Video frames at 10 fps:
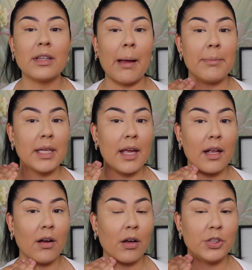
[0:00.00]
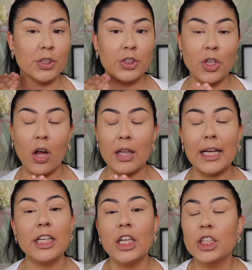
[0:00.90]
También on your
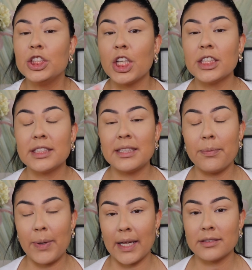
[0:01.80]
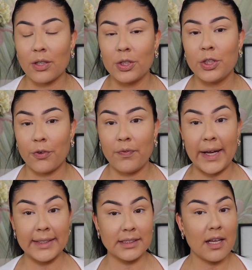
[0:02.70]
jawline, just depends on your
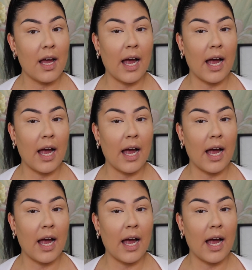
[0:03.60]
face.